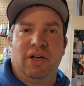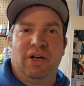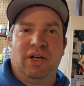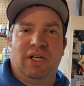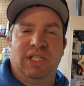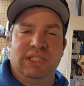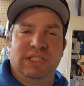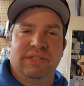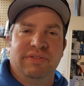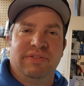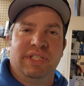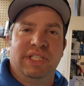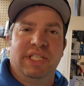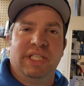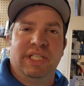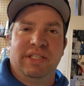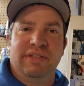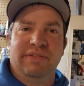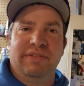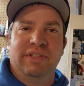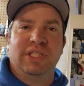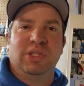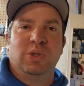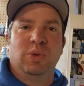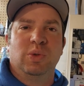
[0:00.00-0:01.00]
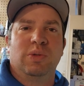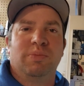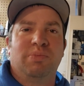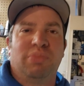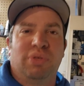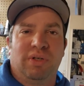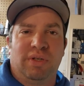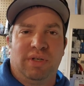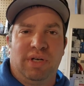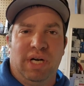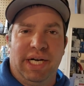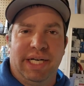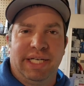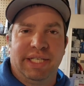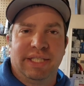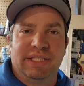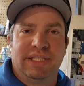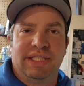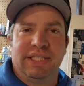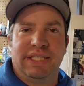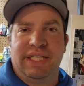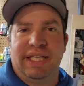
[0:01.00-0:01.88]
all of the individual products